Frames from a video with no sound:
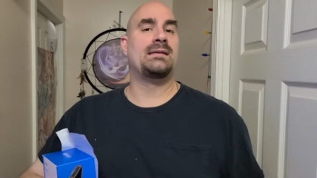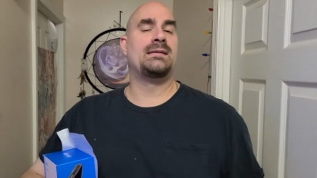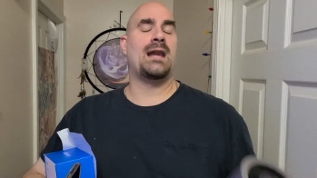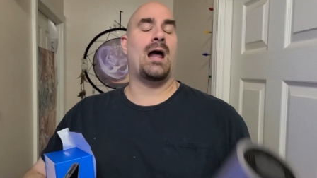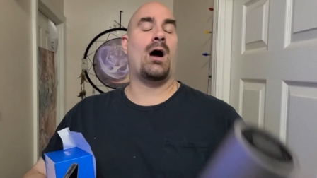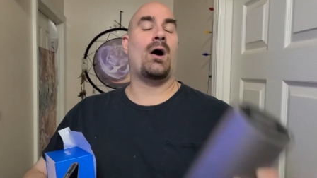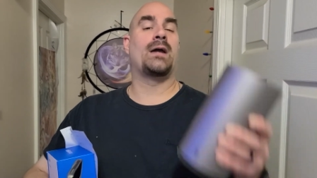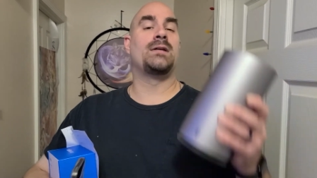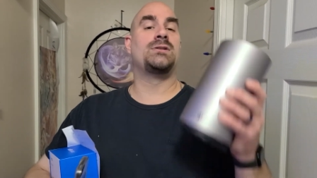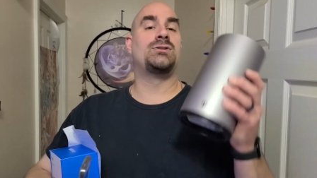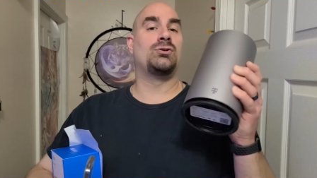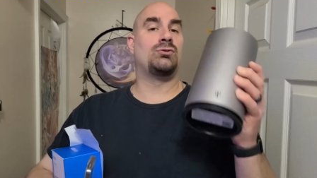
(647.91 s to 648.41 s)
Now,
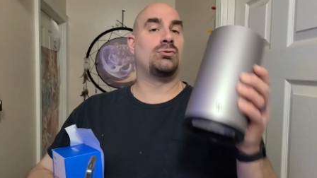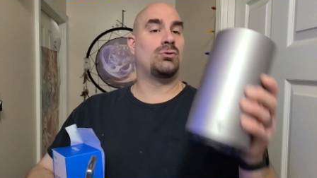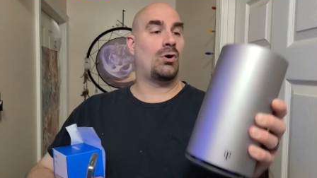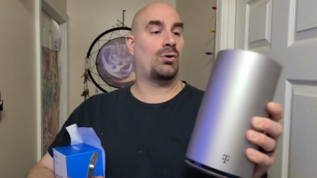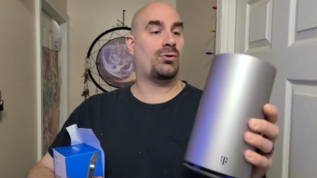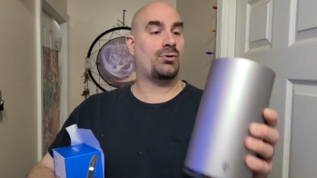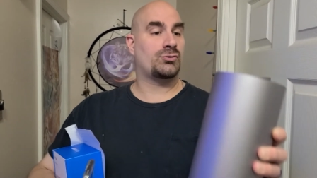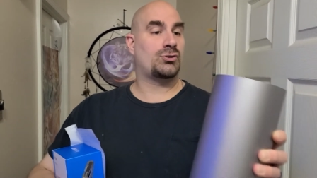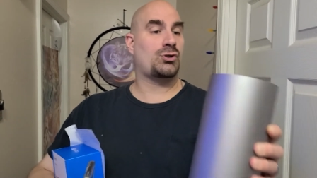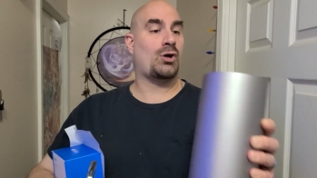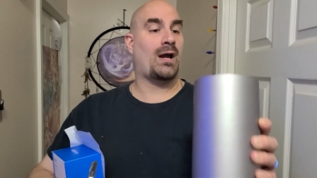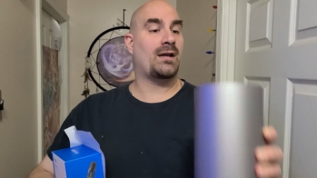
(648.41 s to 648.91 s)
I do know
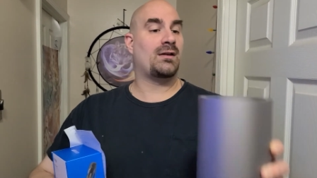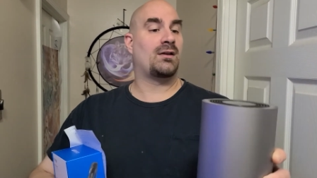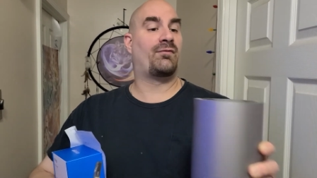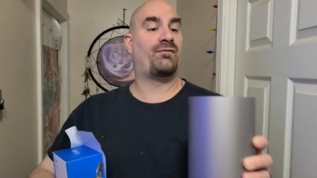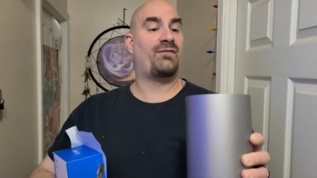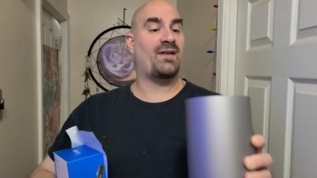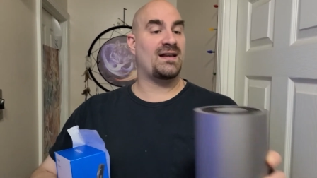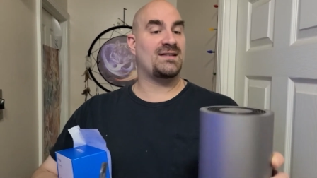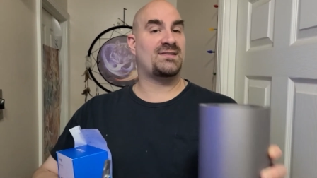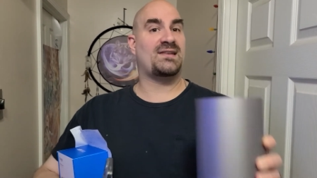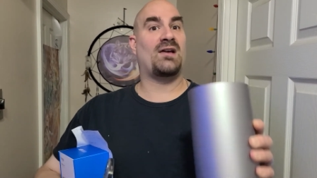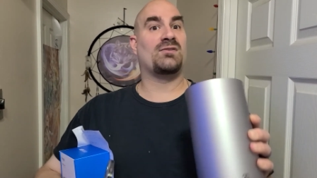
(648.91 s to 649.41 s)
they're trying to
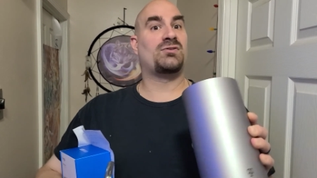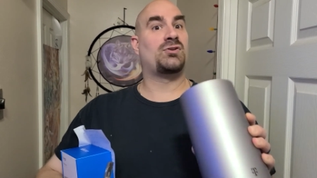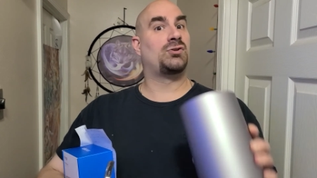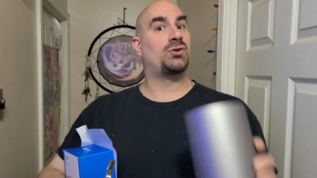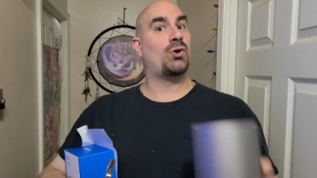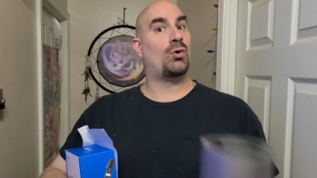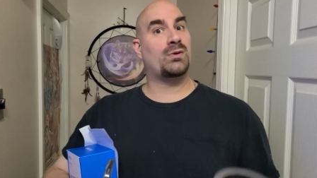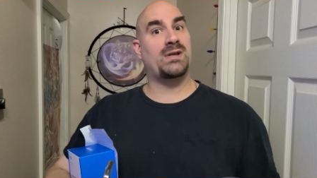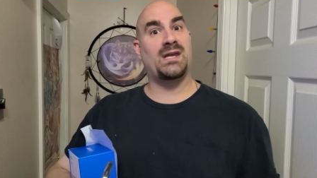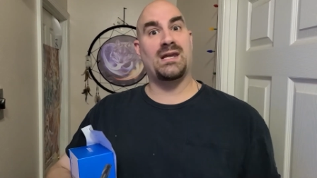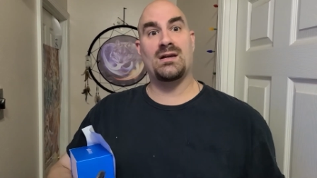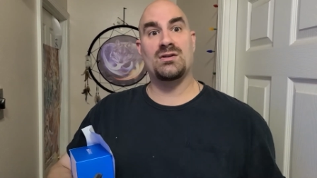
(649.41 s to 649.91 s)
phase out the
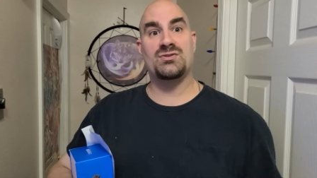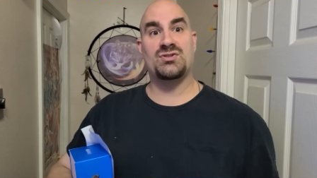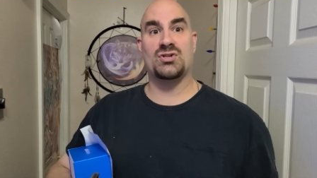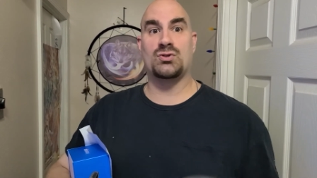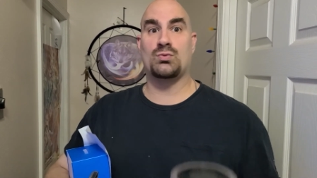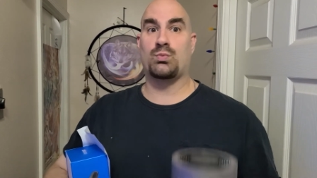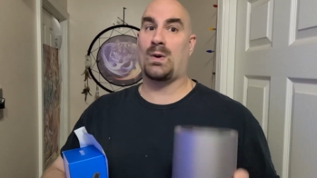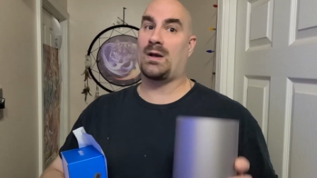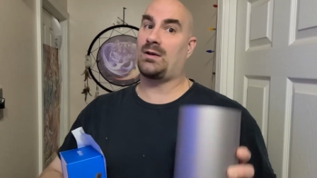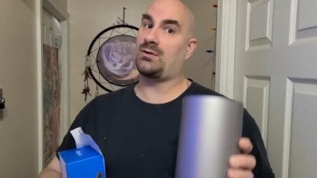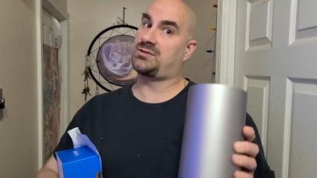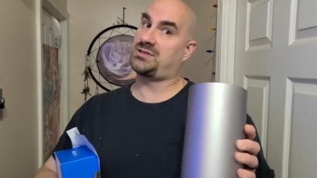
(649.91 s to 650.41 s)
Nokias as
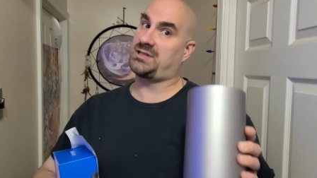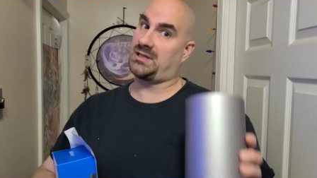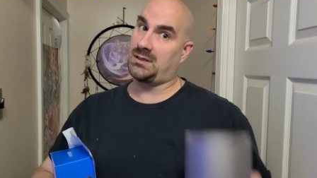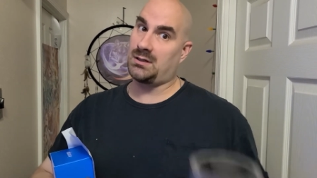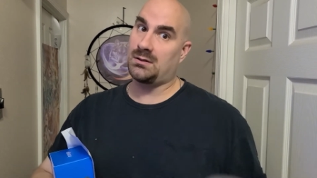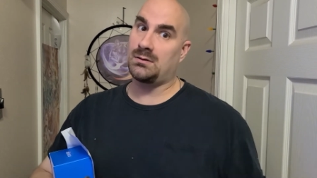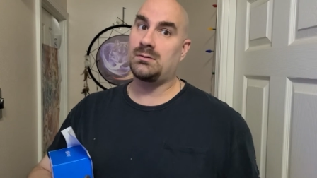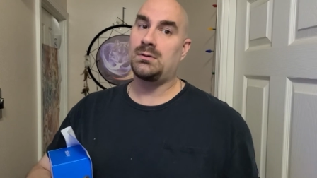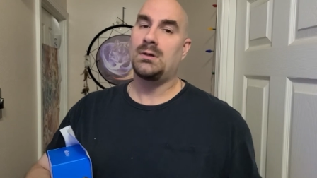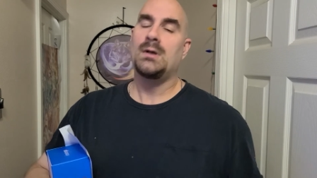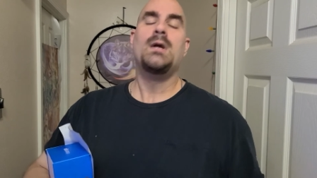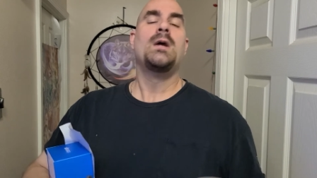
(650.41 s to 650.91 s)
well
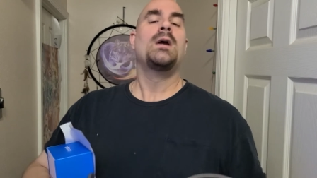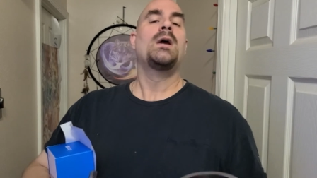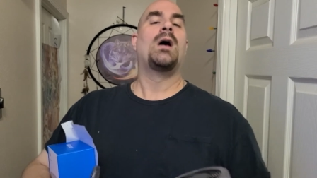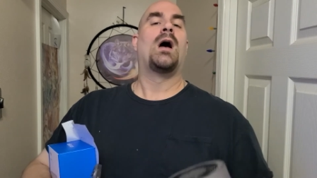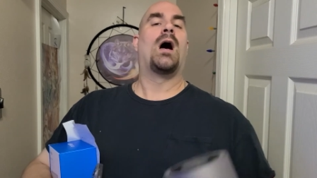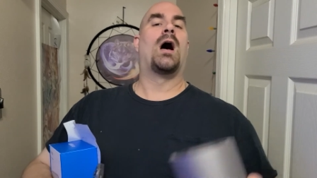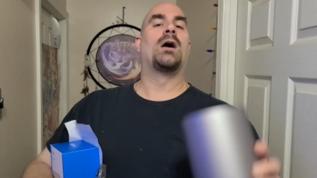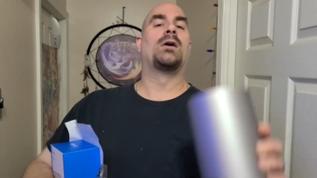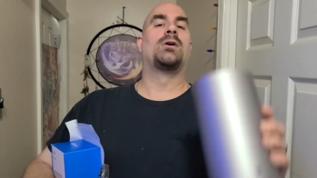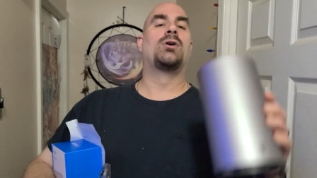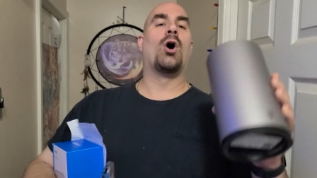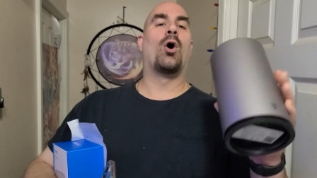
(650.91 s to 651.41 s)
too
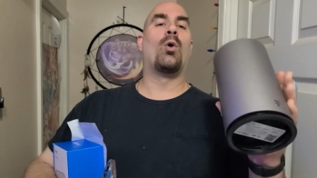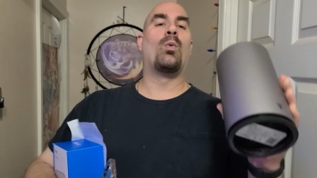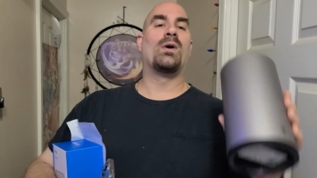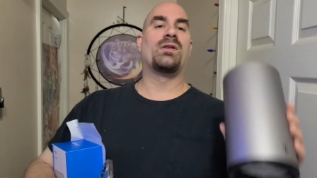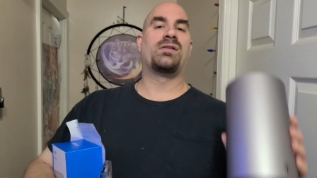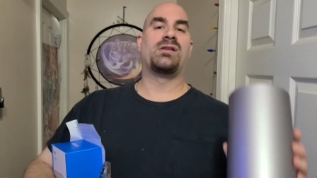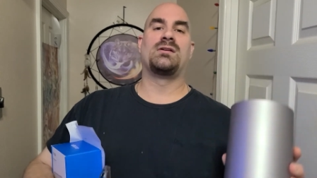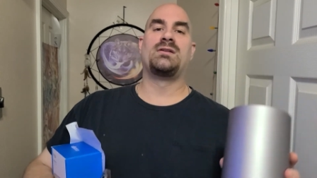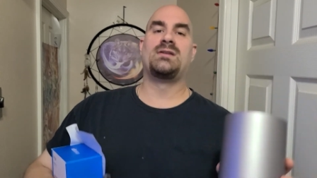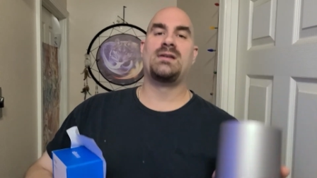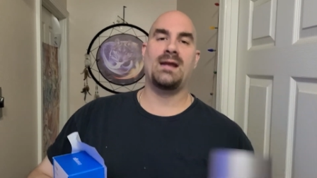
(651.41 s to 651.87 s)
and go with